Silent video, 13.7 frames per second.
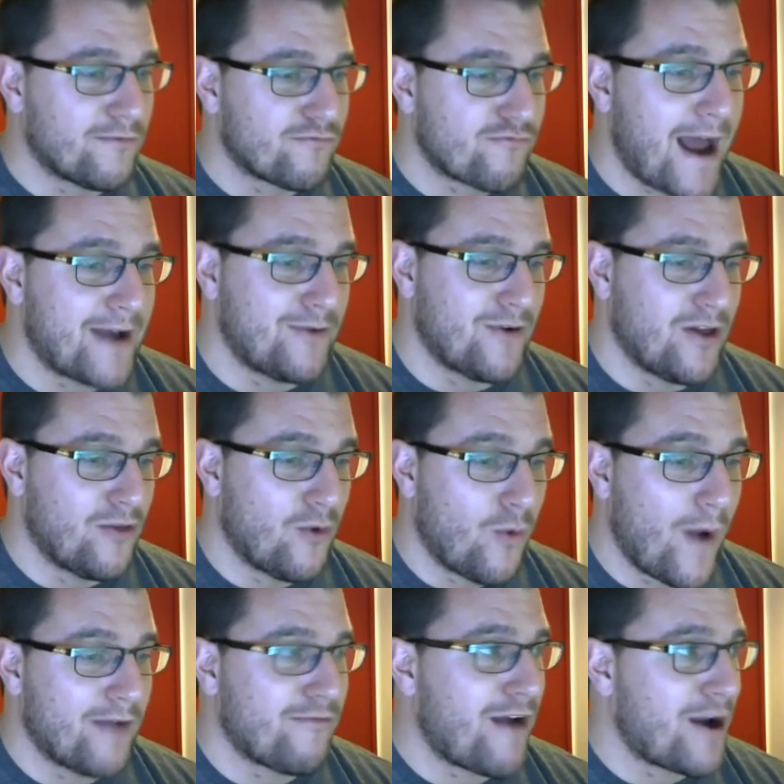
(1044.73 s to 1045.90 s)
and ran the
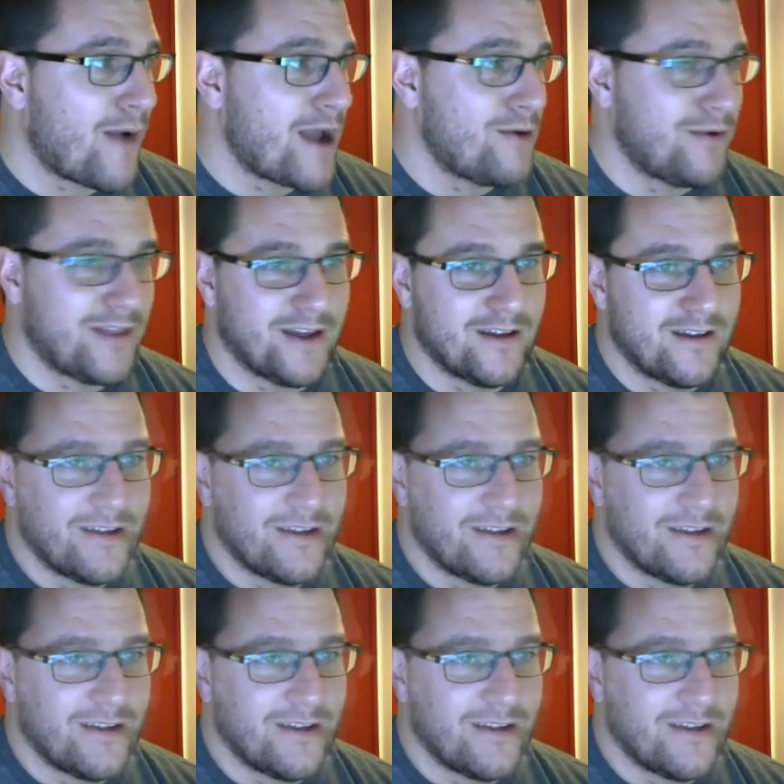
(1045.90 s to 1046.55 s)
way, ran away with it.